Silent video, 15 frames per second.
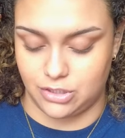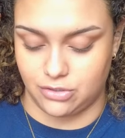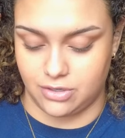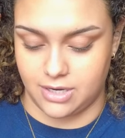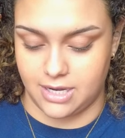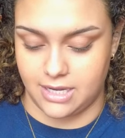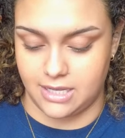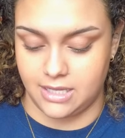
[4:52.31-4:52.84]

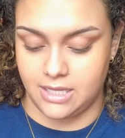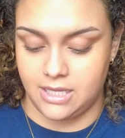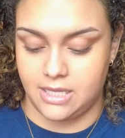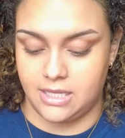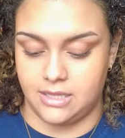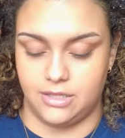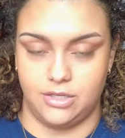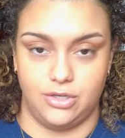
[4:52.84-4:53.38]
trying
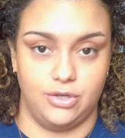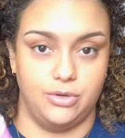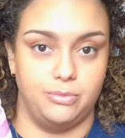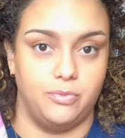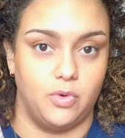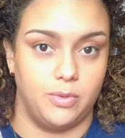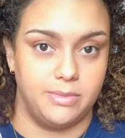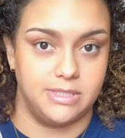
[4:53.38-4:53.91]
the new
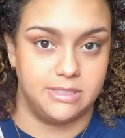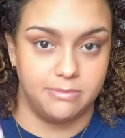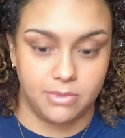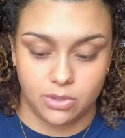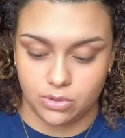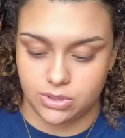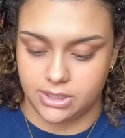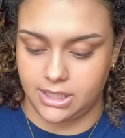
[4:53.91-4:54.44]
woman's
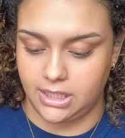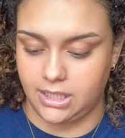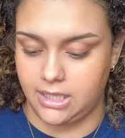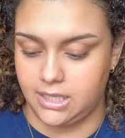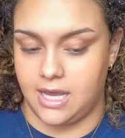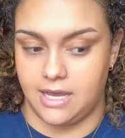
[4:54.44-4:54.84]
multi.